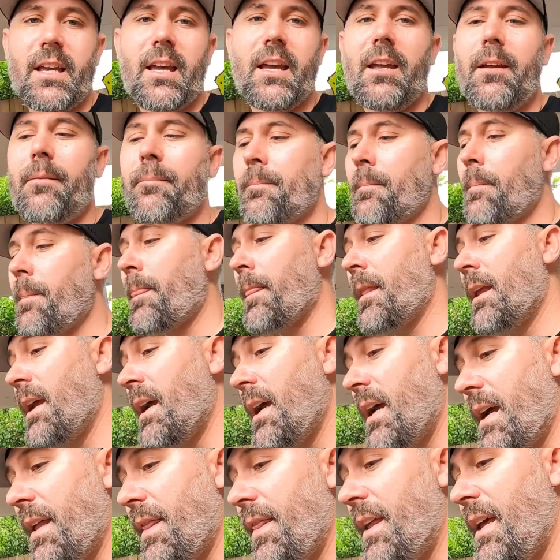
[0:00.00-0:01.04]
there.
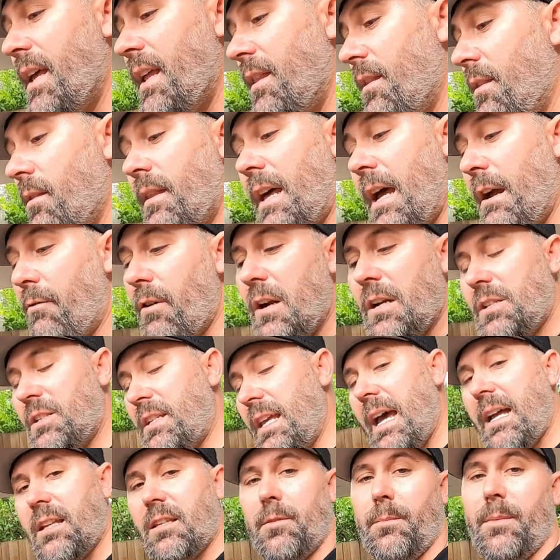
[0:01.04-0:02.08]
And then they reached
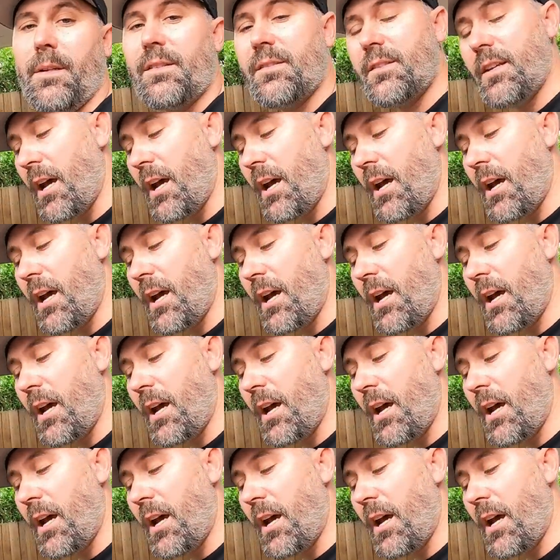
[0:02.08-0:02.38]
out to me.